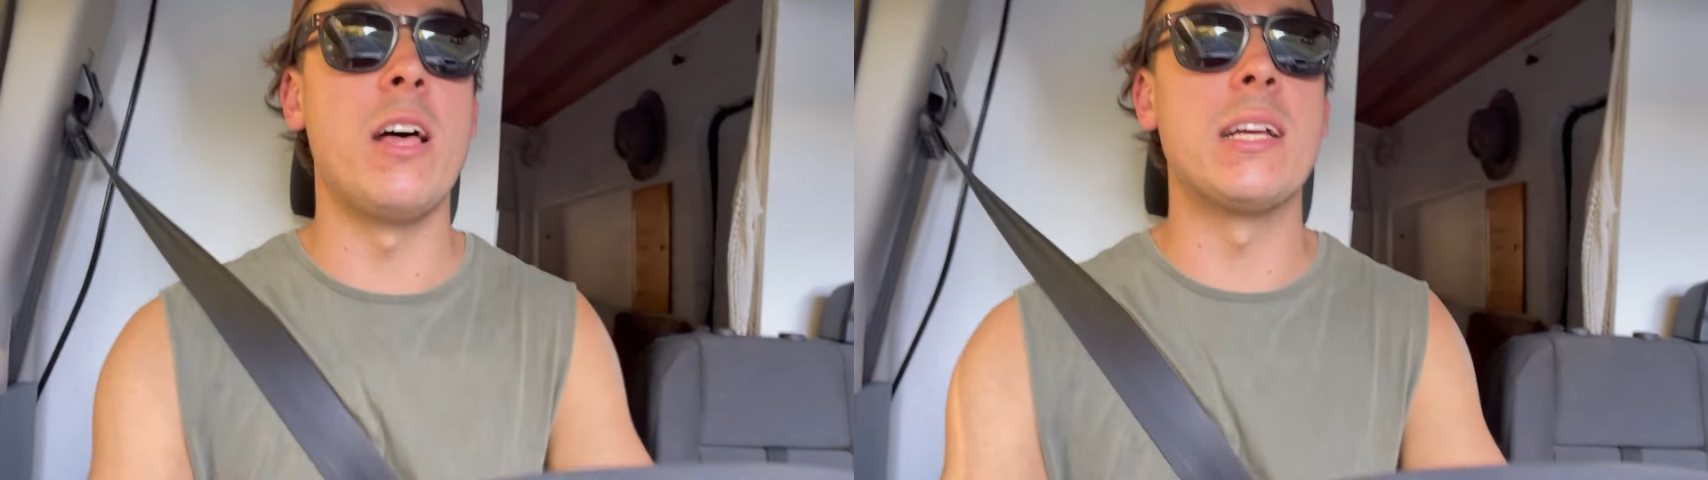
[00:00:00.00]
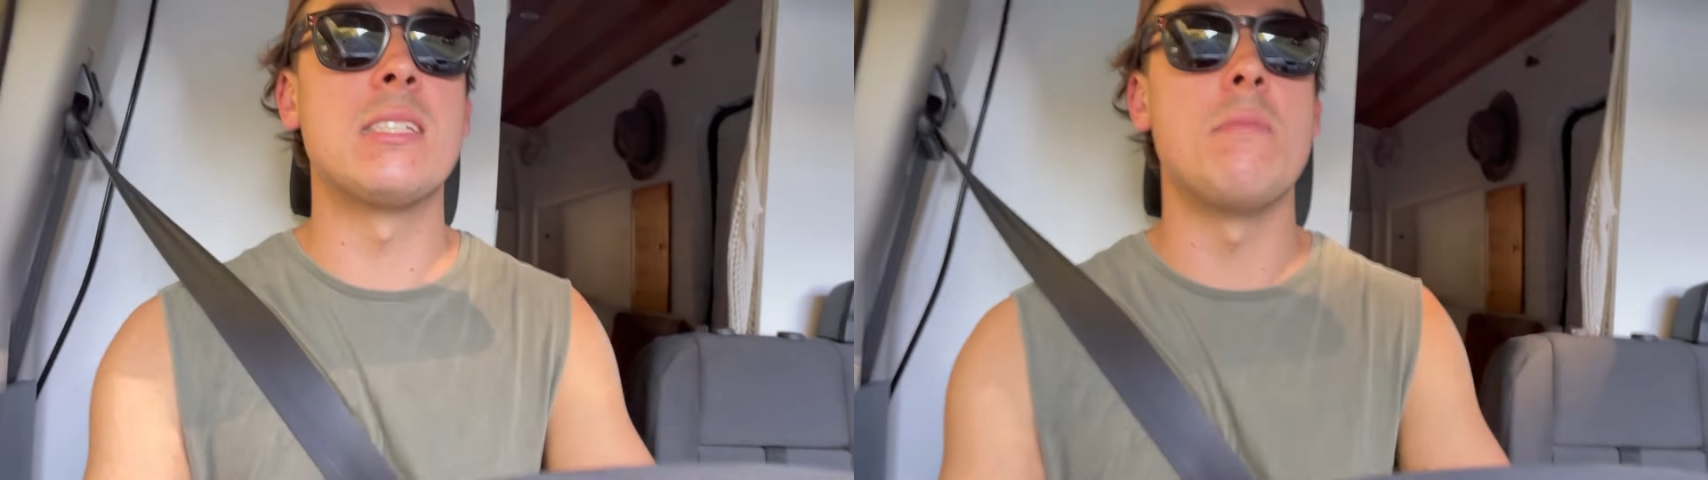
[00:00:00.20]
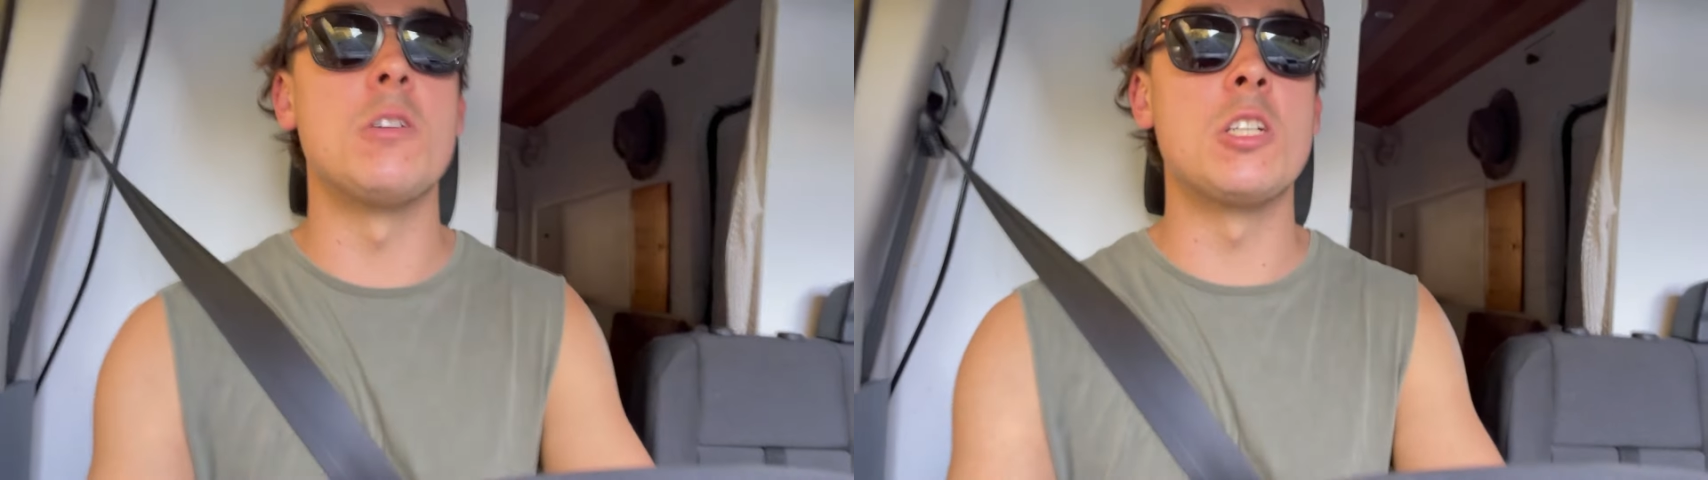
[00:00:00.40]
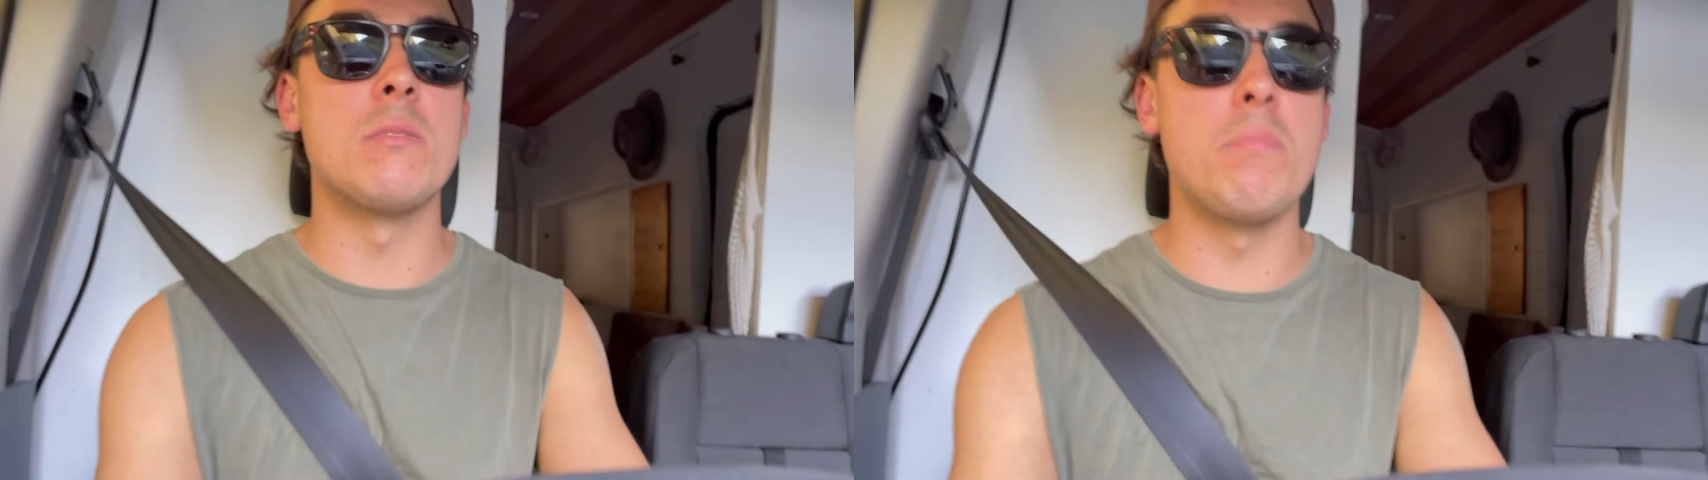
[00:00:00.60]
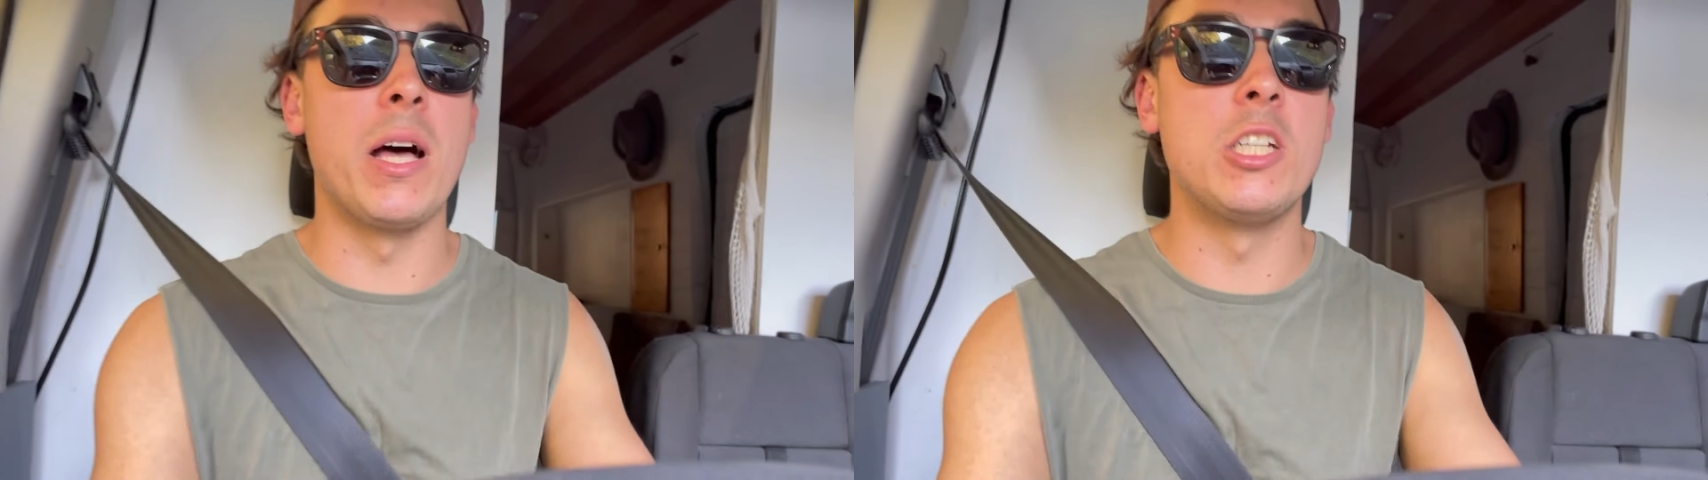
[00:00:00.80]
like someone
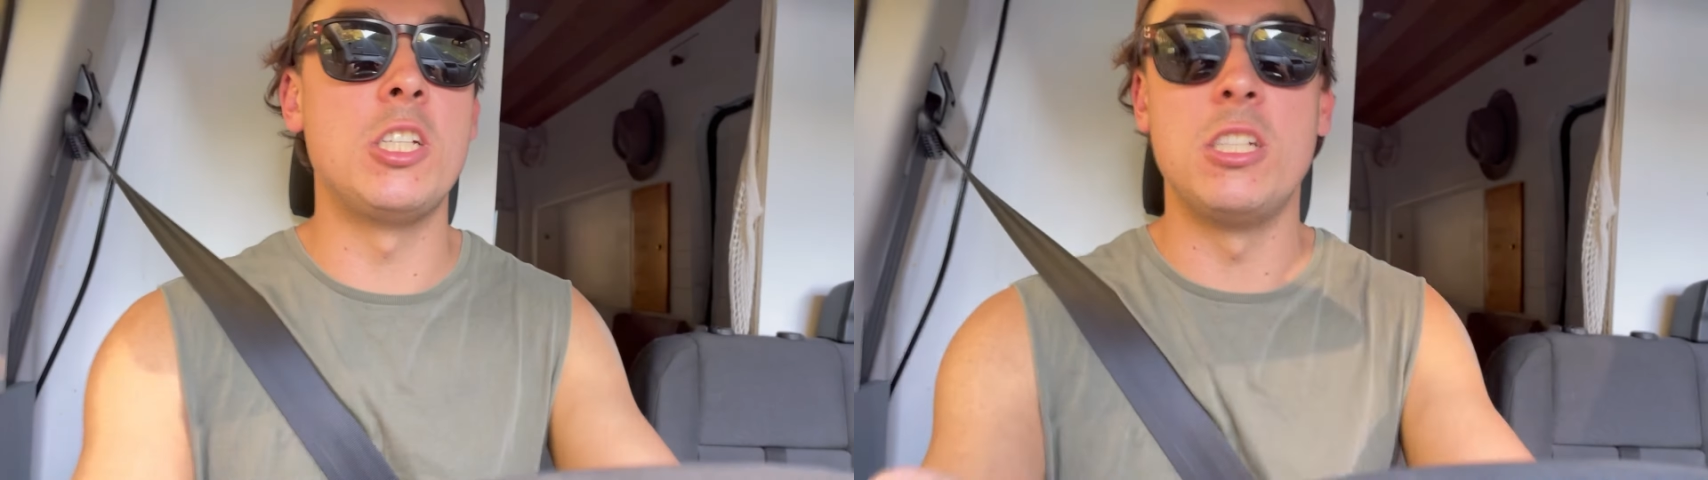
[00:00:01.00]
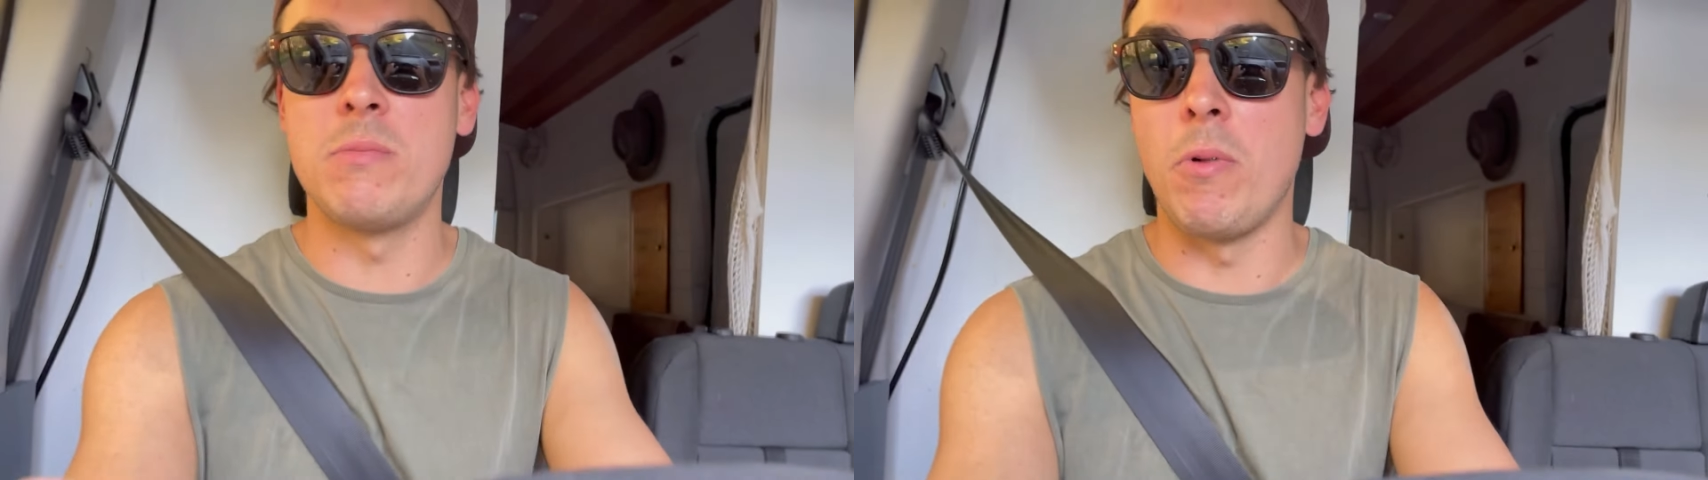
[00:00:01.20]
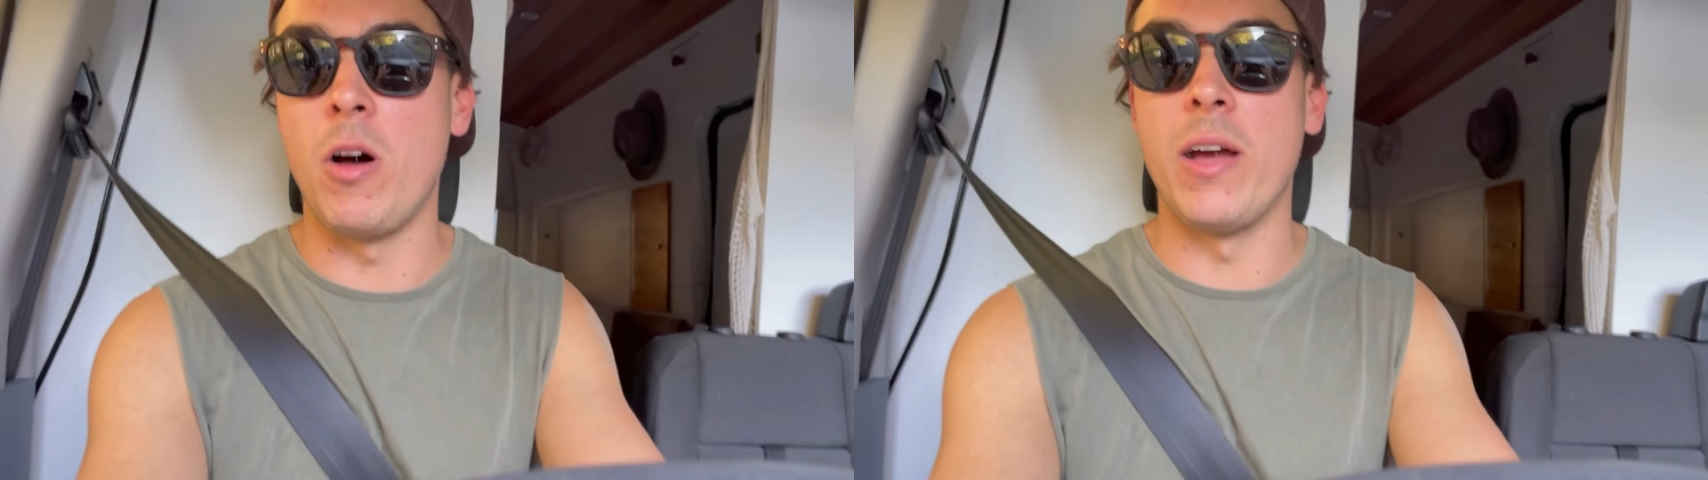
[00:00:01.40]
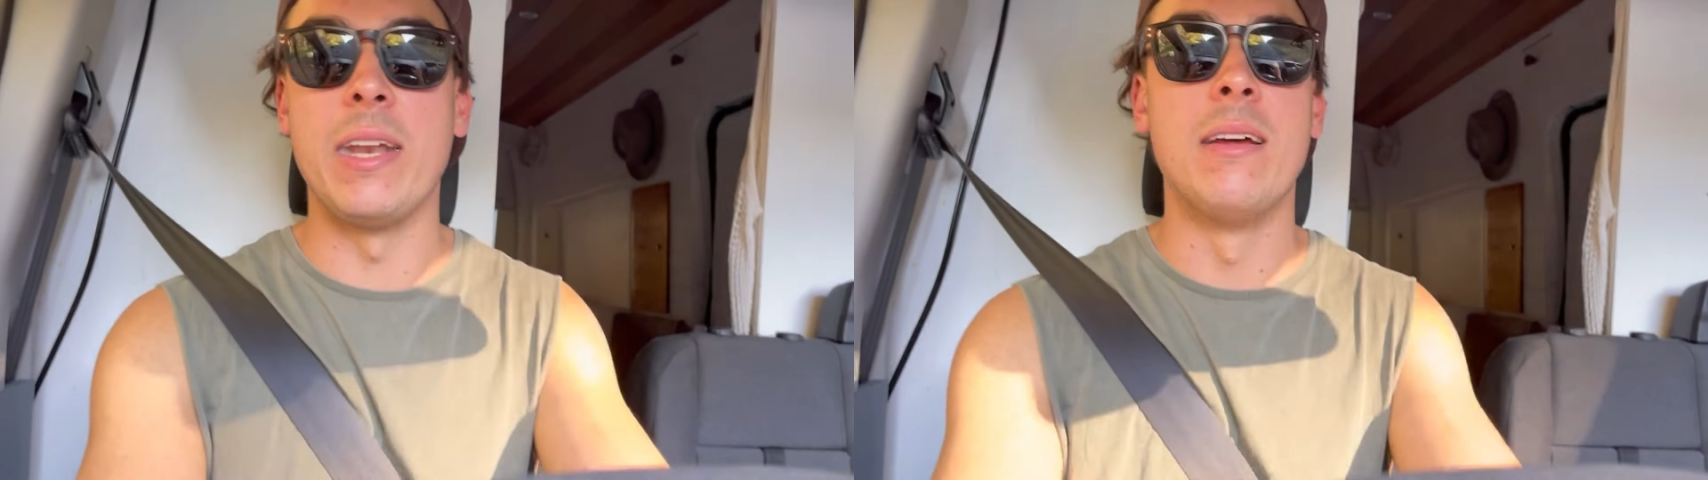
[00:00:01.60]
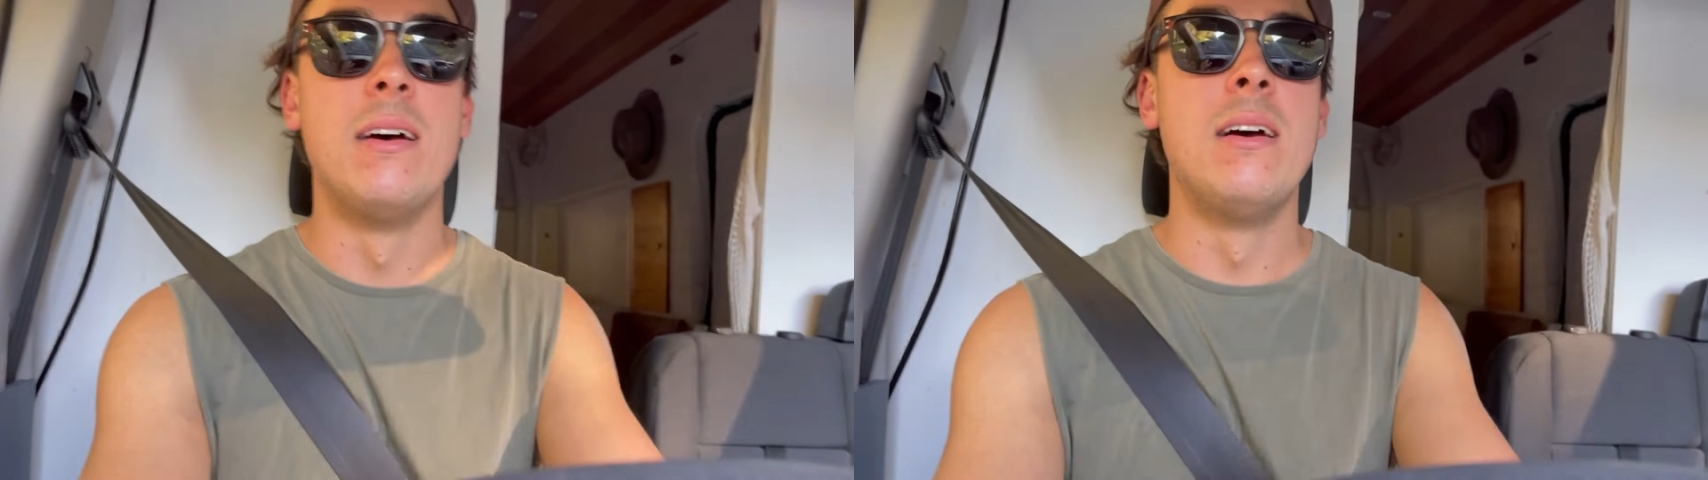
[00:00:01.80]
just punched your spine.